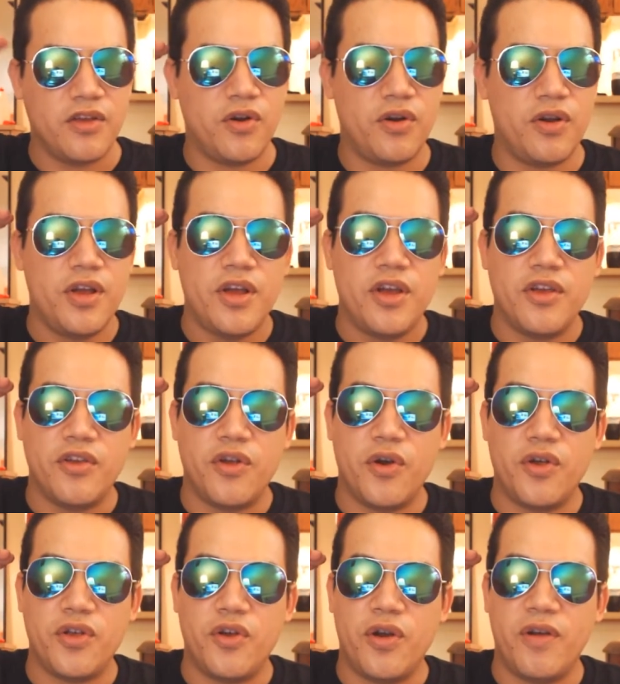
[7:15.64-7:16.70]
You're
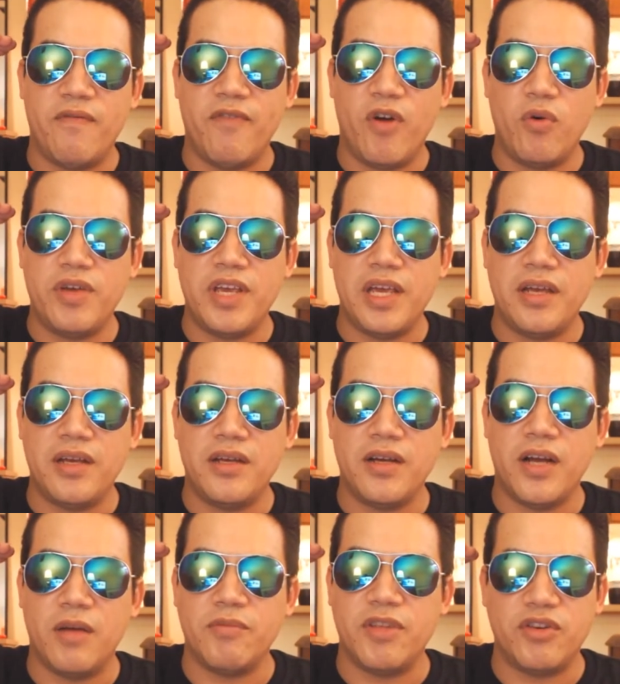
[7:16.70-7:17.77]
you're, you're invoking
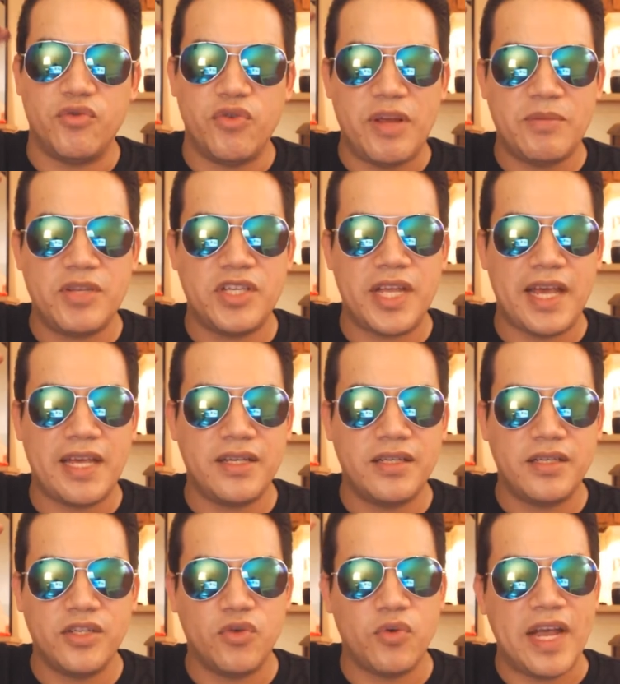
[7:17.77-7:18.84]
um, the dream
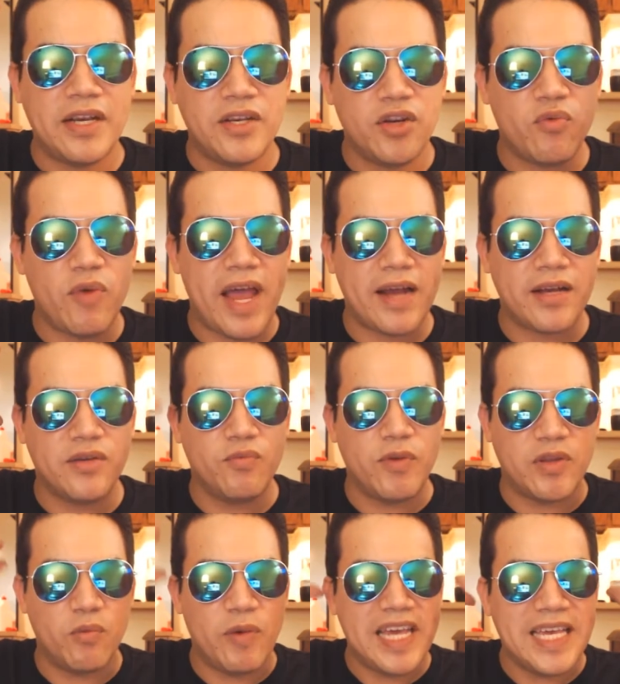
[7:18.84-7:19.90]
state to interact
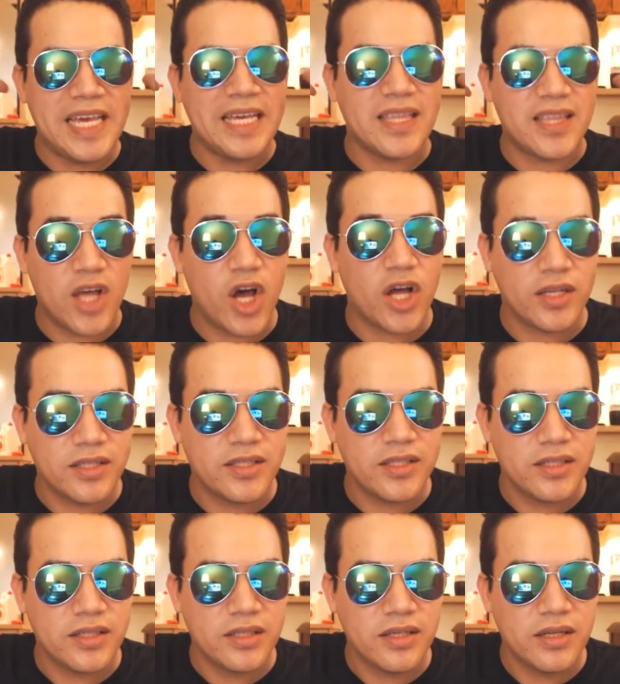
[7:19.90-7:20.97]
with waking
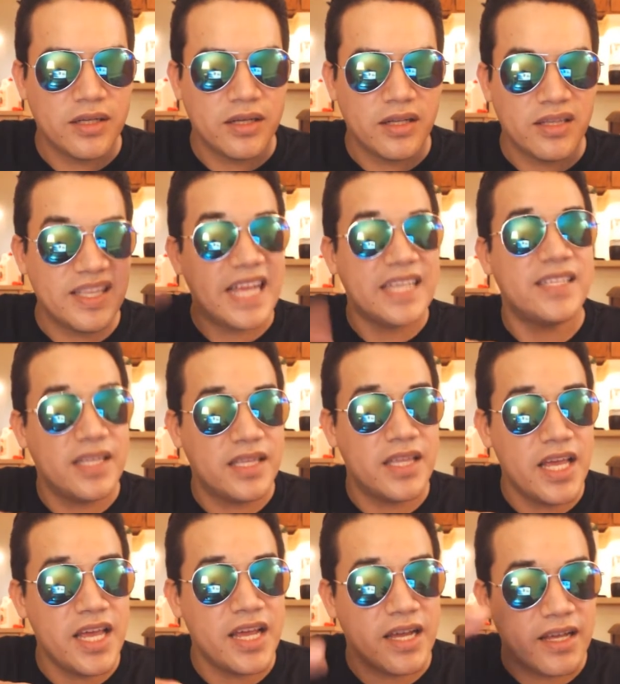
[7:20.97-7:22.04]
thoughts. That's the
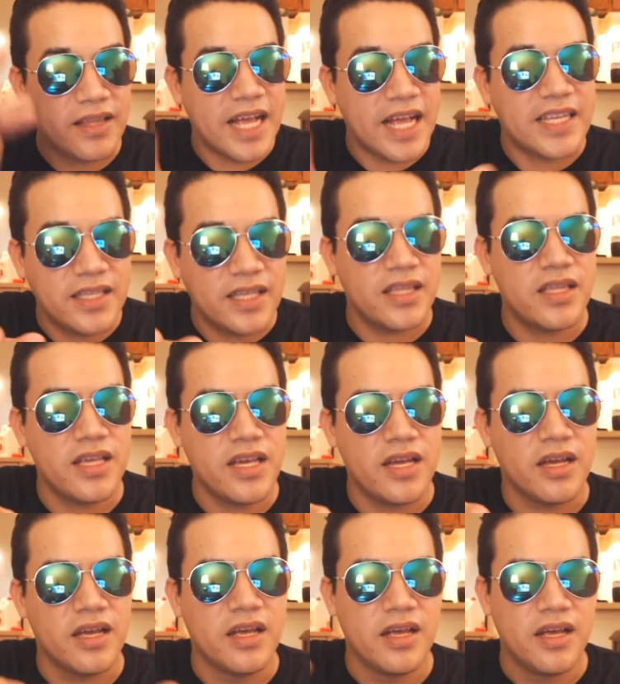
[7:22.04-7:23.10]
thing. That's the
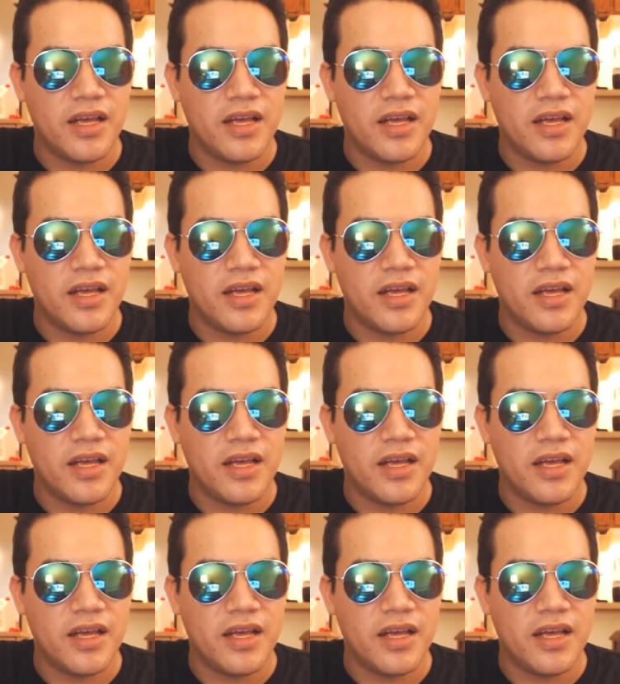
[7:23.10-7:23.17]
thing.